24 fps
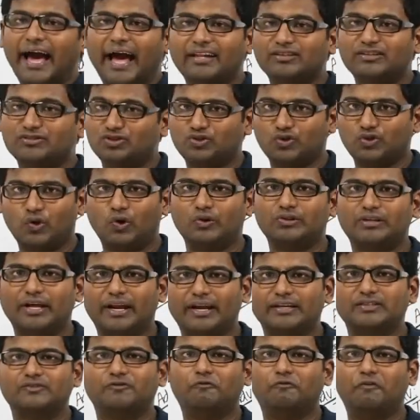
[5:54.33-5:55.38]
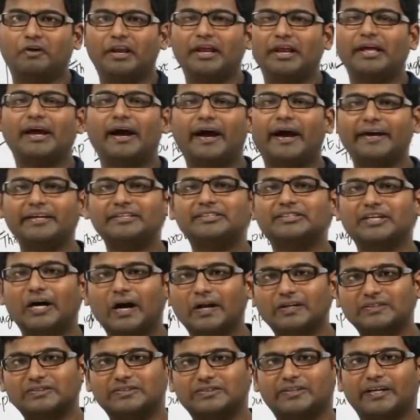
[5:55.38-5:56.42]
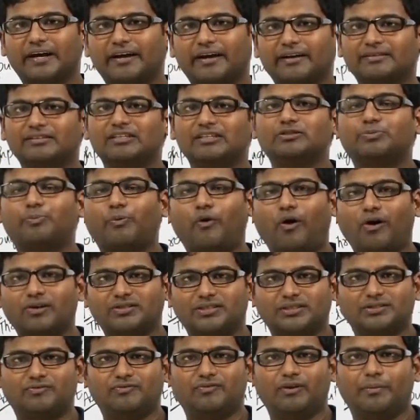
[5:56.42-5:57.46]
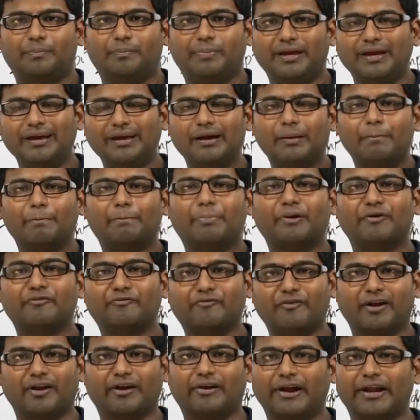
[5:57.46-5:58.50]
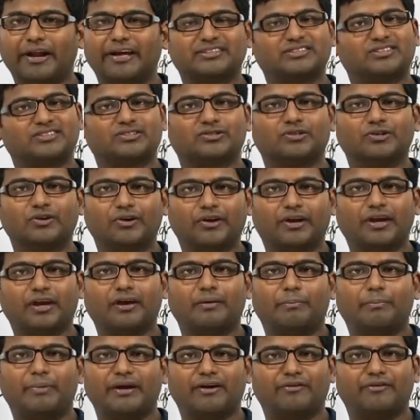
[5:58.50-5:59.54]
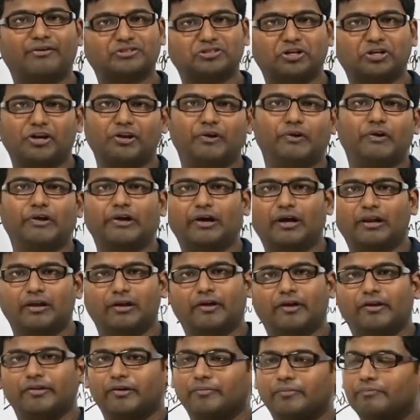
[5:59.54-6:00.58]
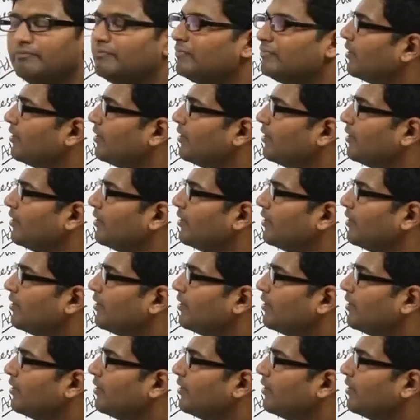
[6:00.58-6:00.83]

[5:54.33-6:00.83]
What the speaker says: and so there is very high chance that this process will be preferred next, okay, by our scheduling algorithm.